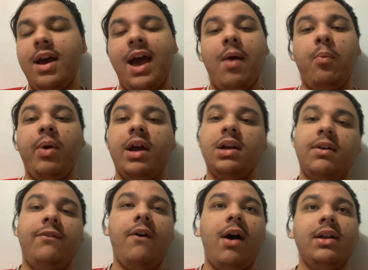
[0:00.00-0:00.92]
And we're going to
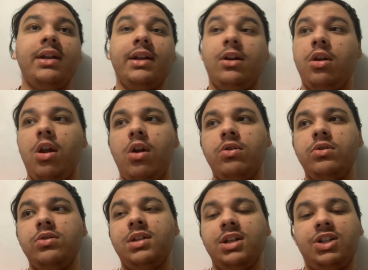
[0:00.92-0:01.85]
finally
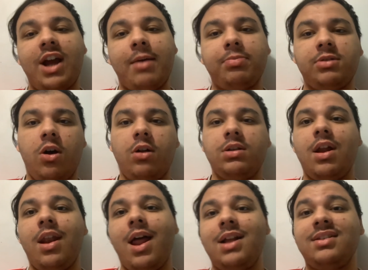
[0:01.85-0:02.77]
close the chapter on The
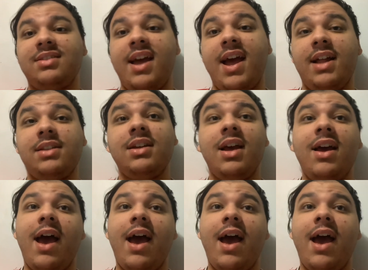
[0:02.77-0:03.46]
Last Dance.